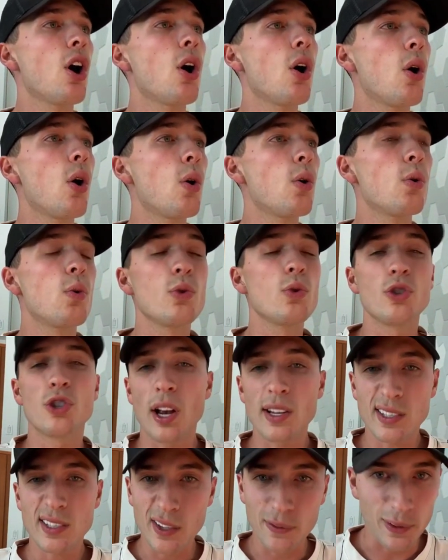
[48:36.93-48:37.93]

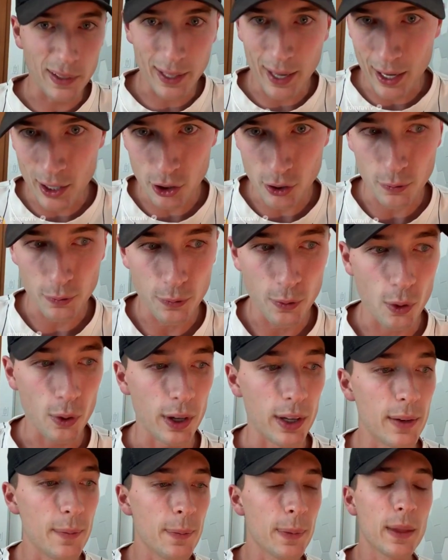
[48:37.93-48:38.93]
no justification
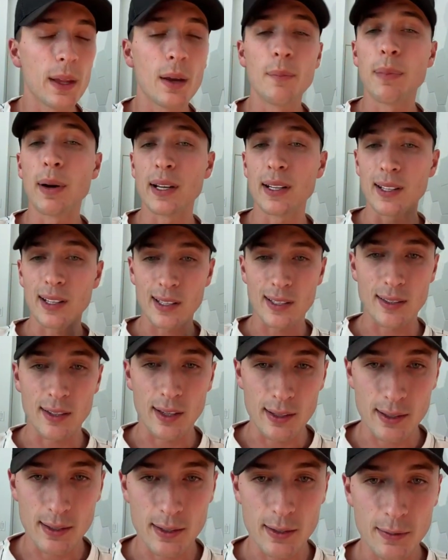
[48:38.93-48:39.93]
for it, but it
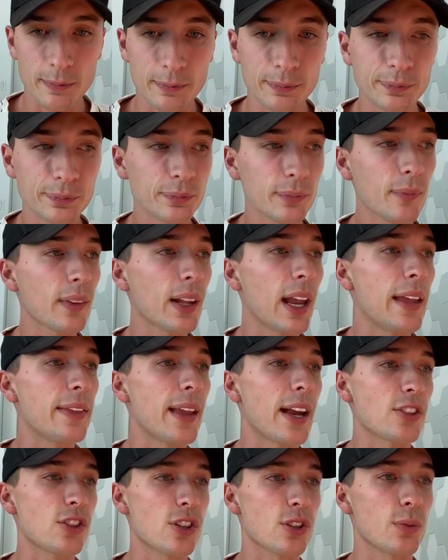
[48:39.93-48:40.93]
exists,
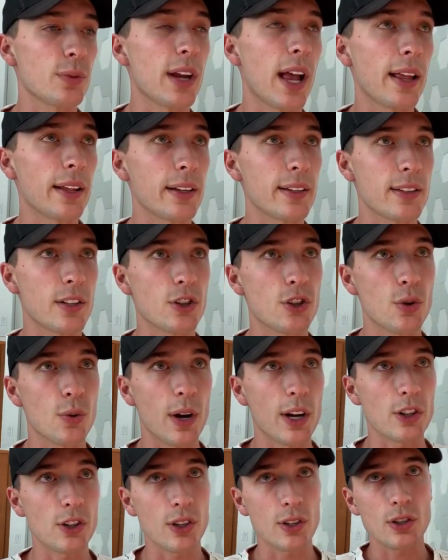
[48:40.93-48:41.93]
and that's just the reality of the
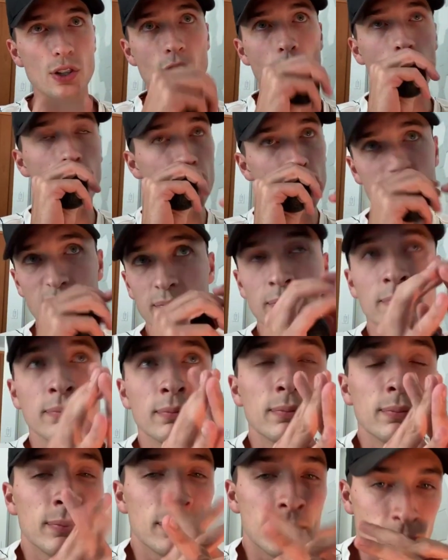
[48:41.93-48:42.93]
situation. So,
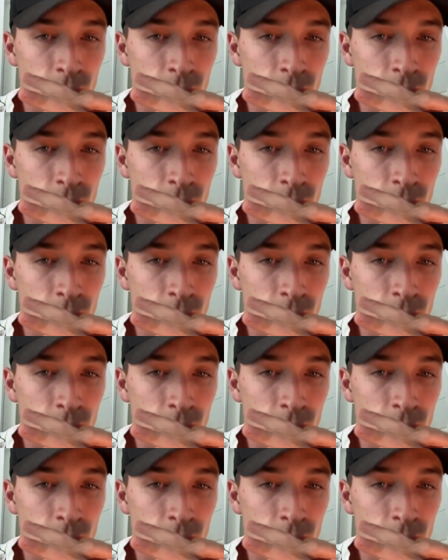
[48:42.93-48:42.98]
